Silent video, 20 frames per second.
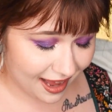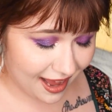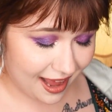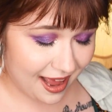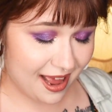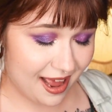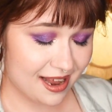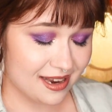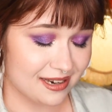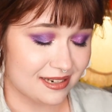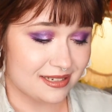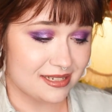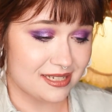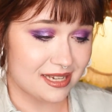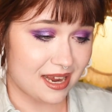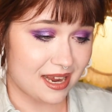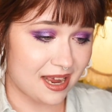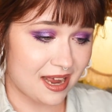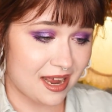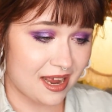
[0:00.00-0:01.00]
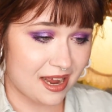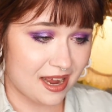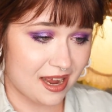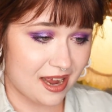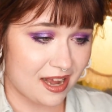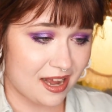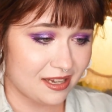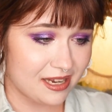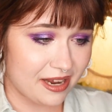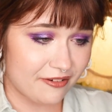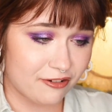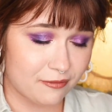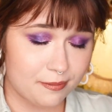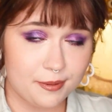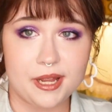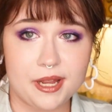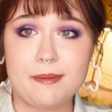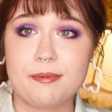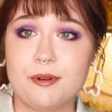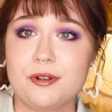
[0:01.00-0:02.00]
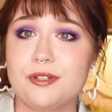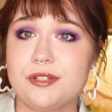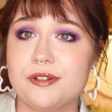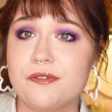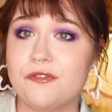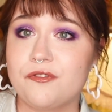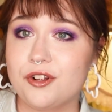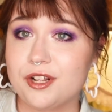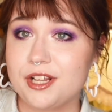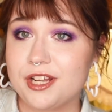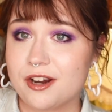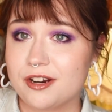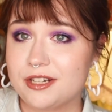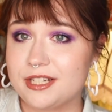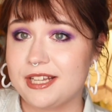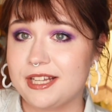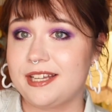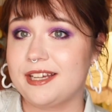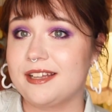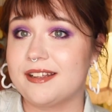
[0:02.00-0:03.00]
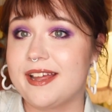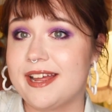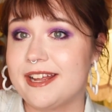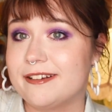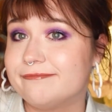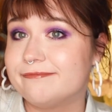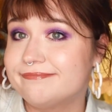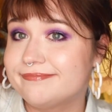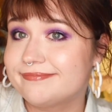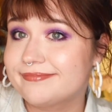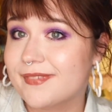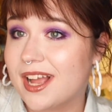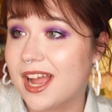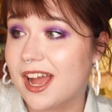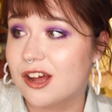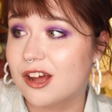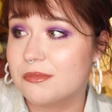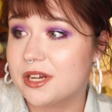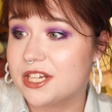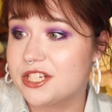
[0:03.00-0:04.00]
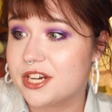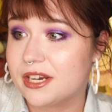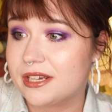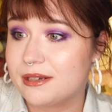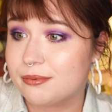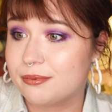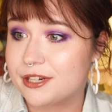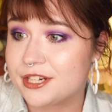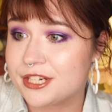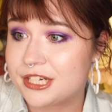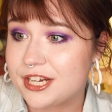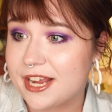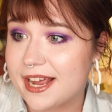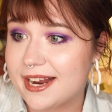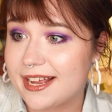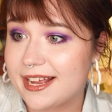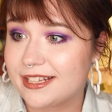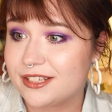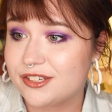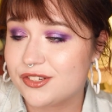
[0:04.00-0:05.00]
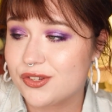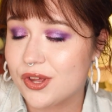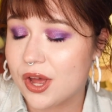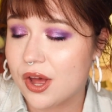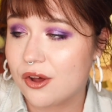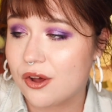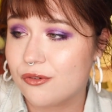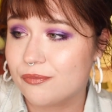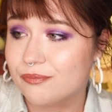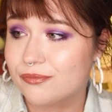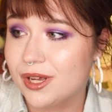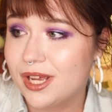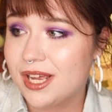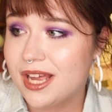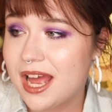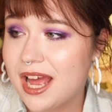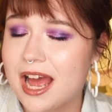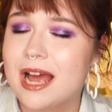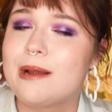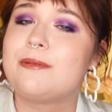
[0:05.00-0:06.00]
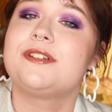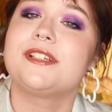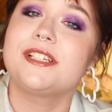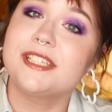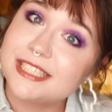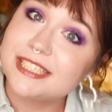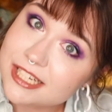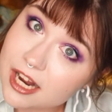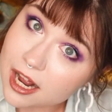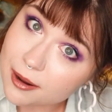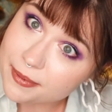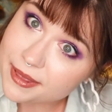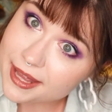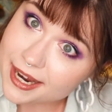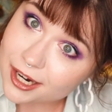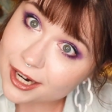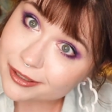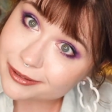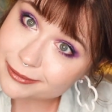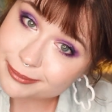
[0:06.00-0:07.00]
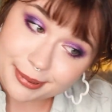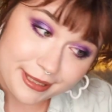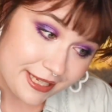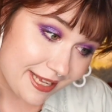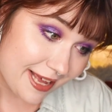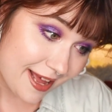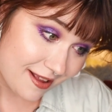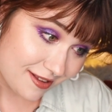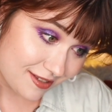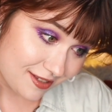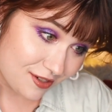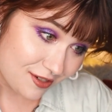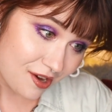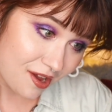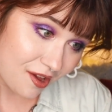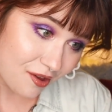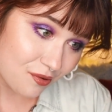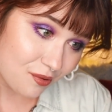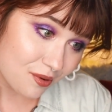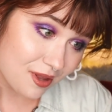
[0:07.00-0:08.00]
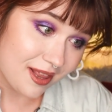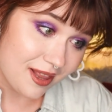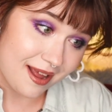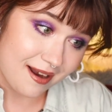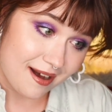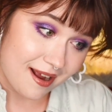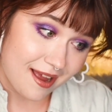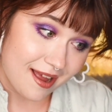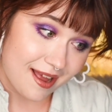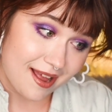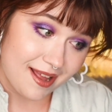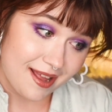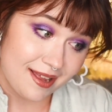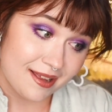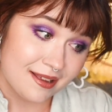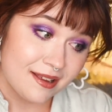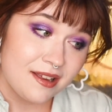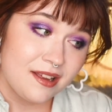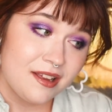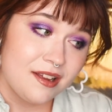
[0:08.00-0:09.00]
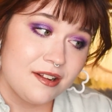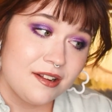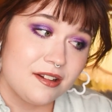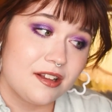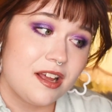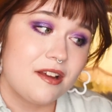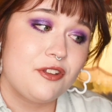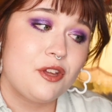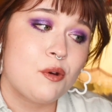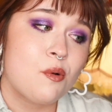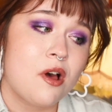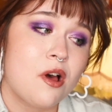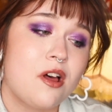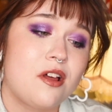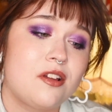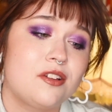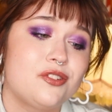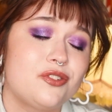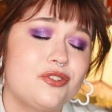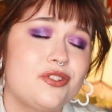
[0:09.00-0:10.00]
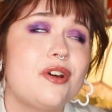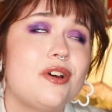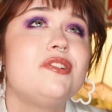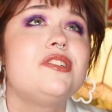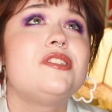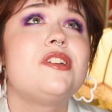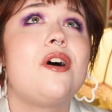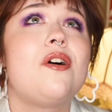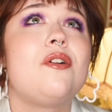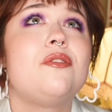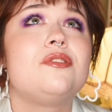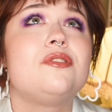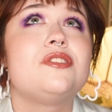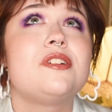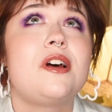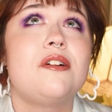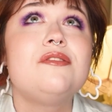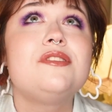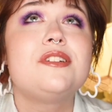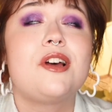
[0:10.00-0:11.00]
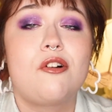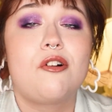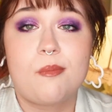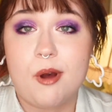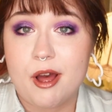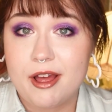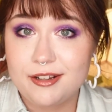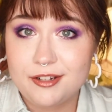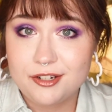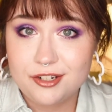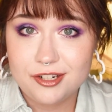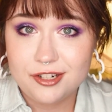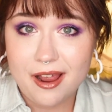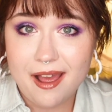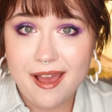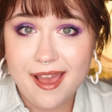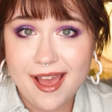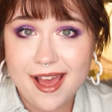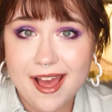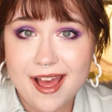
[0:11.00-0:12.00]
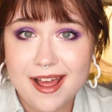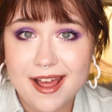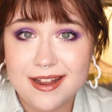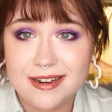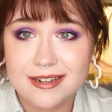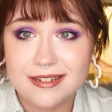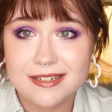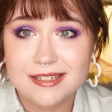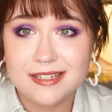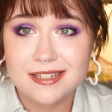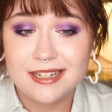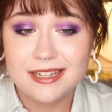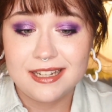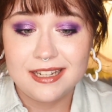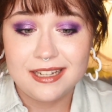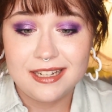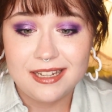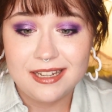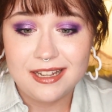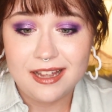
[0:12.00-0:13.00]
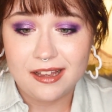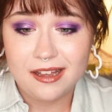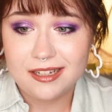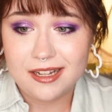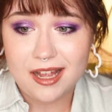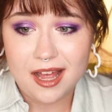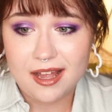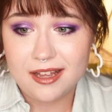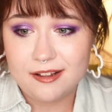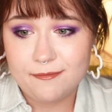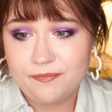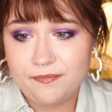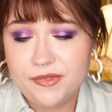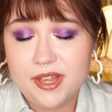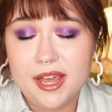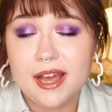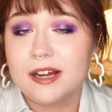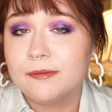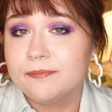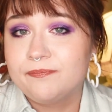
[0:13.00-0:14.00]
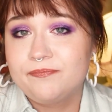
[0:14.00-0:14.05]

and uh, I'll never be able to fully articulate how much I appreciate it. So I'm just going to stop there. But yes, now that I love you all so, so, so, so much. And yeah,